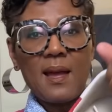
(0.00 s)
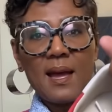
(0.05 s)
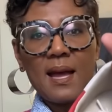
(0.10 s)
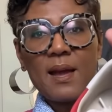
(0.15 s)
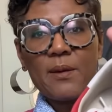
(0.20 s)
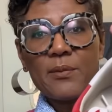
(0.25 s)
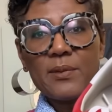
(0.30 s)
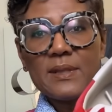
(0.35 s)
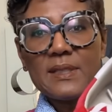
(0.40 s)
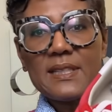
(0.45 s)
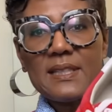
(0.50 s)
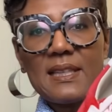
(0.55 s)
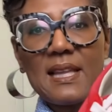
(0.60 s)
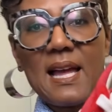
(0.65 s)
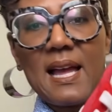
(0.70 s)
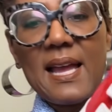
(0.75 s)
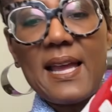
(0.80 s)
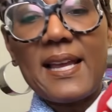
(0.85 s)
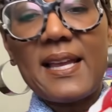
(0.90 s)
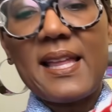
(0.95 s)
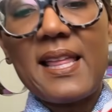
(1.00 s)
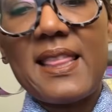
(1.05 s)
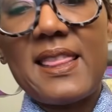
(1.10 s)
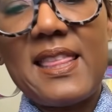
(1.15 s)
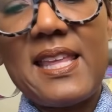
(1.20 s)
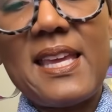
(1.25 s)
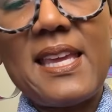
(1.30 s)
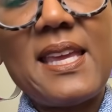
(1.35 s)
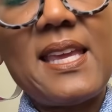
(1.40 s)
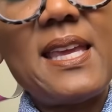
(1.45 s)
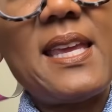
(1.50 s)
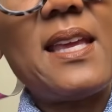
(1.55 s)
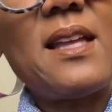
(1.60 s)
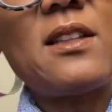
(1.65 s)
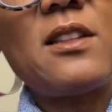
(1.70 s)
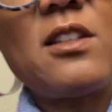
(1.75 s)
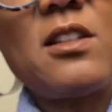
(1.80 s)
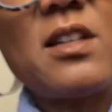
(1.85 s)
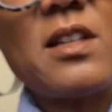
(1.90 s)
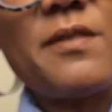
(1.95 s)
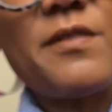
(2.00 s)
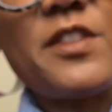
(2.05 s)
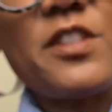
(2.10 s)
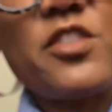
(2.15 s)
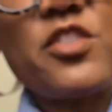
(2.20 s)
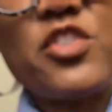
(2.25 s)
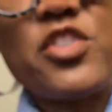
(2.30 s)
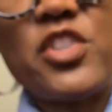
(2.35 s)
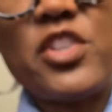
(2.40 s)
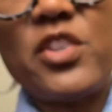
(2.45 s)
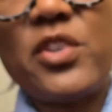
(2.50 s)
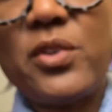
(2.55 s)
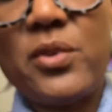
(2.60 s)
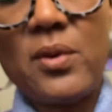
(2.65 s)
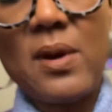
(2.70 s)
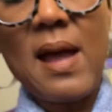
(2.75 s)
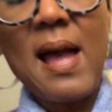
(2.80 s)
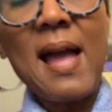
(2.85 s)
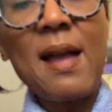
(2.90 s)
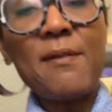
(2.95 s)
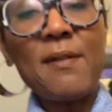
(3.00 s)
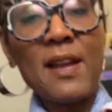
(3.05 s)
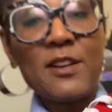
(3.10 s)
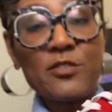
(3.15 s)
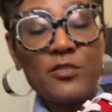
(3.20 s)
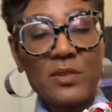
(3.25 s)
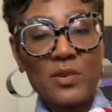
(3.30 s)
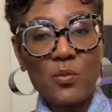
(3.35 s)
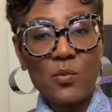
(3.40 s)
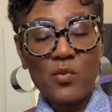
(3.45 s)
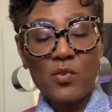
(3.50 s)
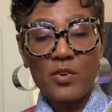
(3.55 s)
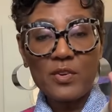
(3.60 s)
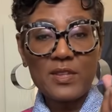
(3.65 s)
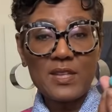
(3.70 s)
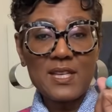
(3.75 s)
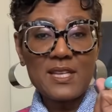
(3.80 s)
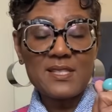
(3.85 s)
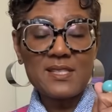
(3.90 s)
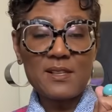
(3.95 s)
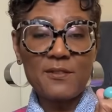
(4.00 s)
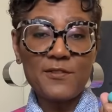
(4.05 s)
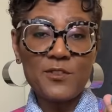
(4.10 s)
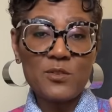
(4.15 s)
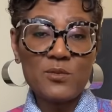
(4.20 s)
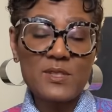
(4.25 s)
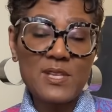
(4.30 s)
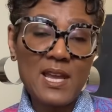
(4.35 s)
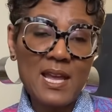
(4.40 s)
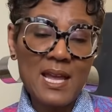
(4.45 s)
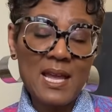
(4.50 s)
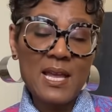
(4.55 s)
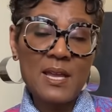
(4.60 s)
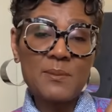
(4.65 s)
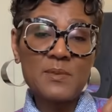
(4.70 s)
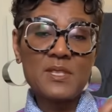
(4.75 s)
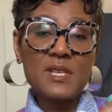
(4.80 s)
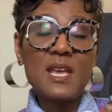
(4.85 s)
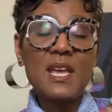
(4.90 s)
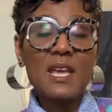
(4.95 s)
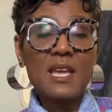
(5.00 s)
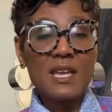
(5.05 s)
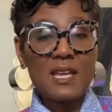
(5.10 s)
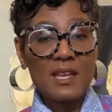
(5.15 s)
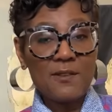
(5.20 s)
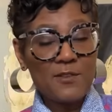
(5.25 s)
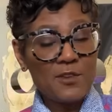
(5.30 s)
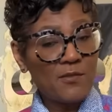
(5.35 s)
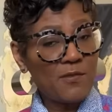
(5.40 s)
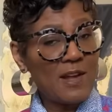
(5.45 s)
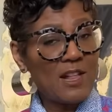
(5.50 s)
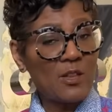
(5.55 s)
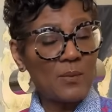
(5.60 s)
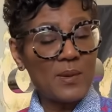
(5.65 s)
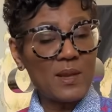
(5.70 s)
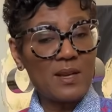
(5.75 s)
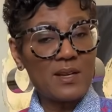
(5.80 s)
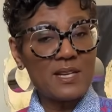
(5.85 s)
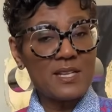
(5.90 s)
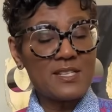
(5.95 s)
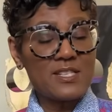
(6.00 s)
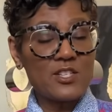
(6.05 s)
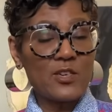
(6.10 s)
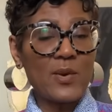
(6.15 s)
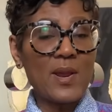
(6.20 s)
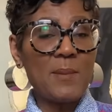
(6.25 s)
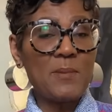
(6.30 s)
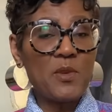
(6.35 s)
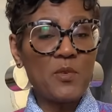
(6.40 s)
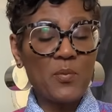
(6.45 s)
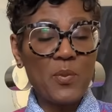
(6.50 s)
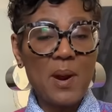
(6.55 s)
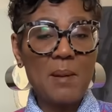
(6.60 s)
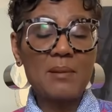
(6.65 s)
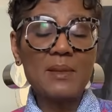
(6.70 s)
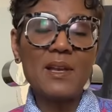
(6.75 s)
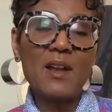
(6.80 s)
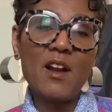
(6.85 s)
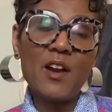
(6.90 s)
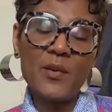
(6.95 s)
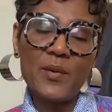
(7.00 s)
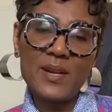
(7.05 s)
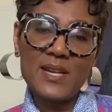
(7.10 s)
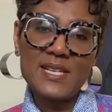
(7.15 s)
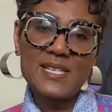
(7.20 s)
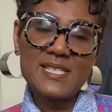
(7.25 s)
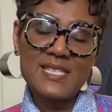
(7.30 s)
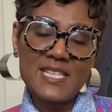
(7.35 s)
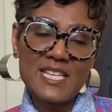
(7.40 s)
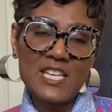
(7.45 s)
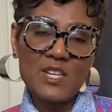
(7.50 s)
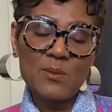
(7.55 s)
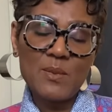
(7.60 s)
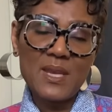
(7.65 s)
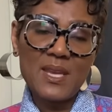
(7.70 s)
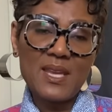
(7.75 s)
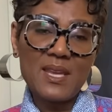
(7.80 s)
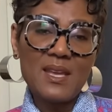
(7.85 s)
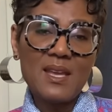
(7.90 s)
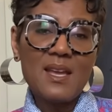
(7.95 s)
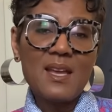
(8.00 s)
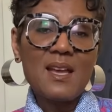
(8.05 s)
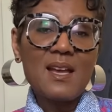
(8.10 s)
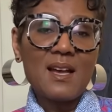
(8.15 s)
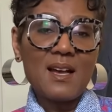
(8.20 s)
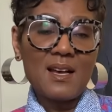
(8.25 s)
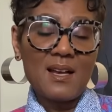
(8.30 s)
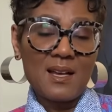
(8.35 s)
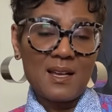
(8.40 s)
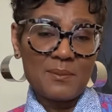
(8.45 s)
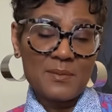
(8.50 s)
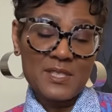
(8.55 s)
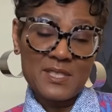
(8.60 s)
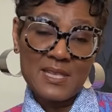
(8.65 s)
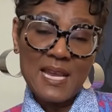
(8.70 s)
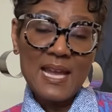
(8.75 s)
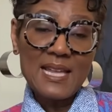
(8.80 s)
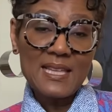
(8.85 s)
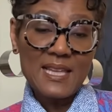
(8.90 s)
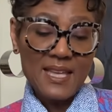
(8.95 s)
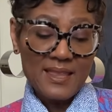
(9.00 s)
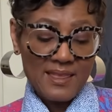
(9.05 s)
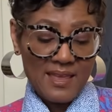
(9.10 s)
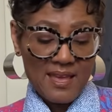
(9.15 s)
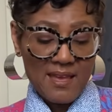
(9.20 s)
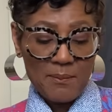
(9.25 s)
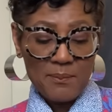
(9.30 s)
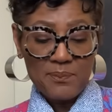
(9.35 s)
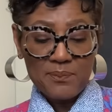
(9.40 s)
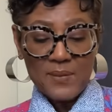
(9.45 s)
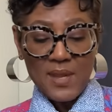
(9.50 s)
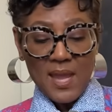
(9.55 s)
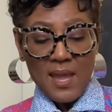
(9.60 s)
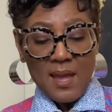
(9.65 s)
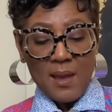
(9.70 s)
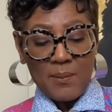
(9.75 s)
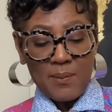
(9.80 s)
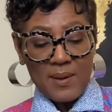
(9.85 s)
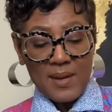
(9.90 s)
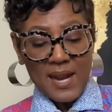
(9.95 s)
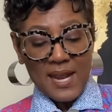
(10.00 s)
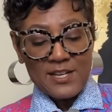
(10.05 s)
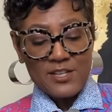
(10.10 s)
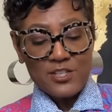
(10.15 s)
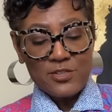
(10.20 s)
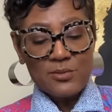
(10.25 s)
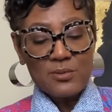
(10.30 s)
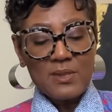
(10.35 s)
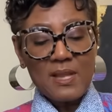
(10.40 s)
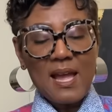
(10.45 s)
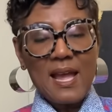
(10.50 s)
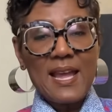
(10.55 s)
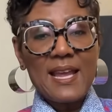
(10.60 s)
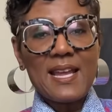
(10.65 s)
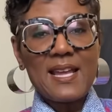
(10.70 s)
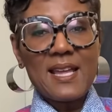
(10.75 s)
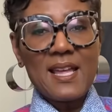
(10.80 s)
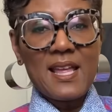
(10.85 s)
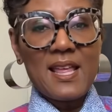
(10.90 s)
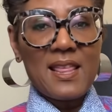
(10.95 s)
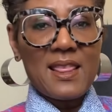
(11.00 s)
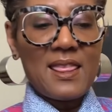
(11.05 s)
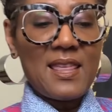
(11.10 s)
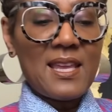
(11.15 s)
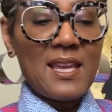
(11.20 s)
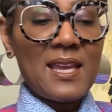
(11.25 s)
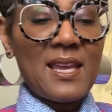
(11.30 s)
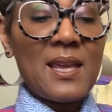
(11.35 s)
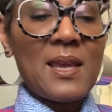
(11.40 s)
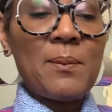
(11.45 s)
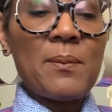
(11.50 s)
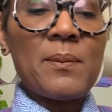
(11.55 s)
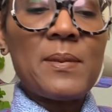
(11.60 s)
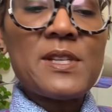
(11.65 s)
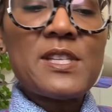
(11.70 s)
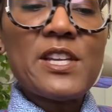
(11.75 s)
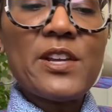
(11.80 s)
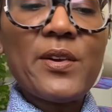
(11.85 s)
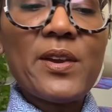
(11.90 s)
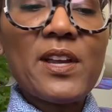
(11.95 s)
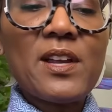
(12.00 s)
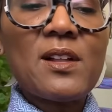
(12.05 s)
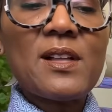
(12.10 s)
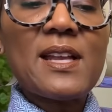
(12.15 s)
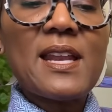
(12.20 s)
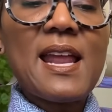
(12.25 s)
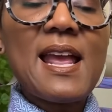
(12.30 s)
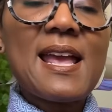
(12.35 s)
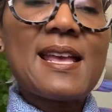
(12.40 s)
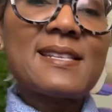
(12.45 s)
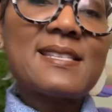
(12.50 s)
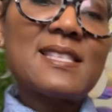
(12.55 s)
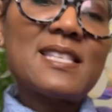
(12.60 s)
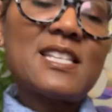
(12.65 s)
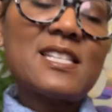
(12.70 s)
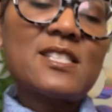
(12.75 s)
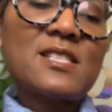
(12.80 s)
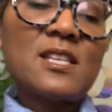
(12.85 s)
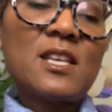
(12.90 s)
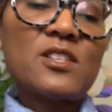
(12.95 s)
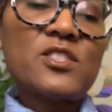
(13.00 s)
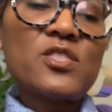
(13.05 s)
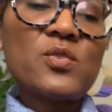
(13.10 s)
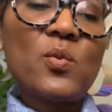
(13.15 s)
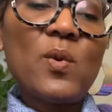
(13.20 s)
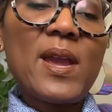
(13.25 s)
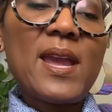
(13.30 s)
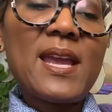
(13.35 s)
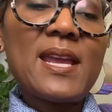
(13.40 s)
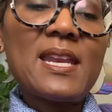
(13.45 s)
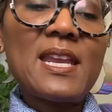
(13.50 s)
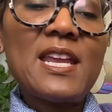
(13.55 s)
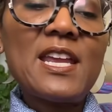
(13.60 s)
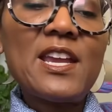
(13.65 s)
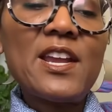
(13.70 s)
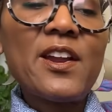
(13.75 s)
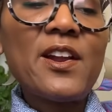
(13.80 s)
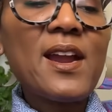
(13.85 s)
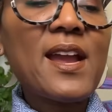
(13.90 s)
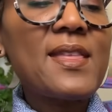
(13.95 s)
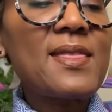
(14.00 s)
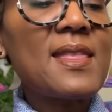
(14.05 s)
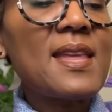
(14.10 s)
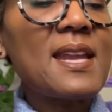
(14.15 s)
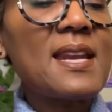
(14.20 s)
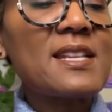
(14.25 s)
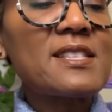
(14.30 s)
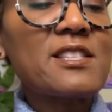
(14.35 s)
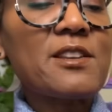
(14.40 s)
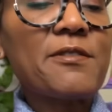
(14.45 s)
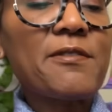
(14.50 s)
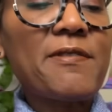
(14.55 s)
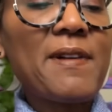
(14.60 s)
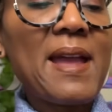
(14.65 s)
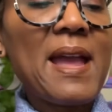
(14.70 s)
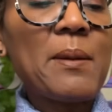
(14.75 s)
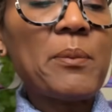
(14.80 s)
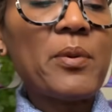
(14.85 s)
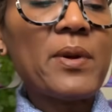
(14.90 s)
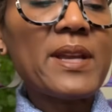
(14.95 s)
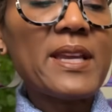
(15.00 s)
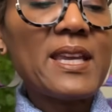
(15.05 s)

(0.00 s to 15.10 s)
I really like the look of the shoe. I've actually worn these a few times. If you follow me on Instagram, you've probably already seen me styling them. But I do like the material. It has this suede here, and then it's a fabric